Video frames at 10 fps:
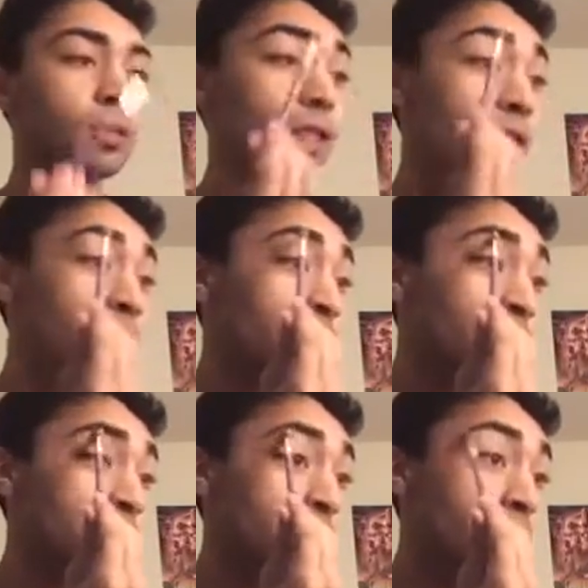lot of
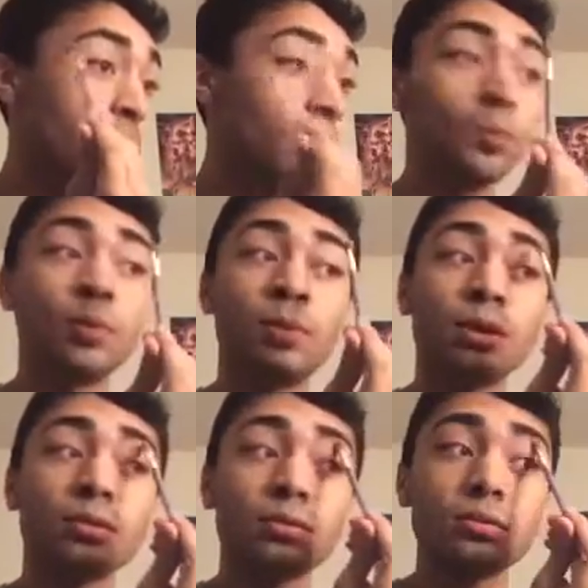things I want to get on my
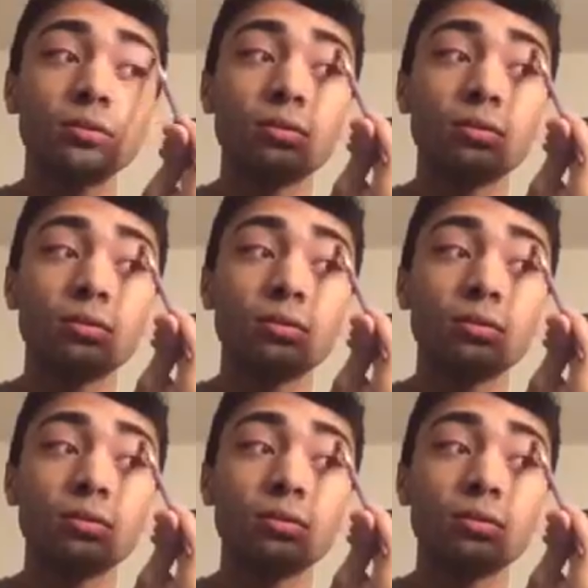pants.